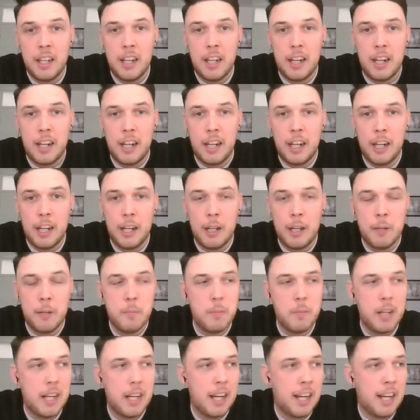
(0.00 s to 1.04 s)

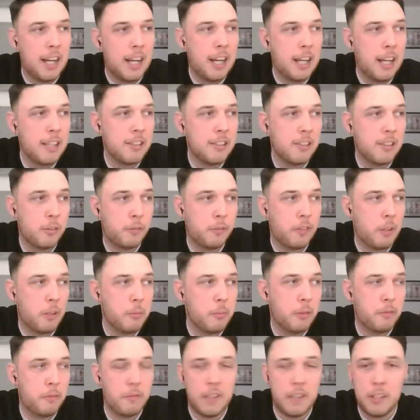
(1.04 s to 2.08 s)
You'll
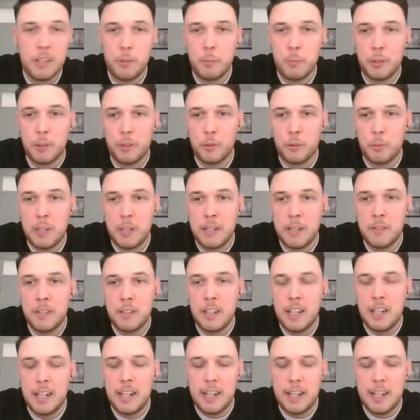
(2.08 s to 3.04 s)
find me on Facebook as well.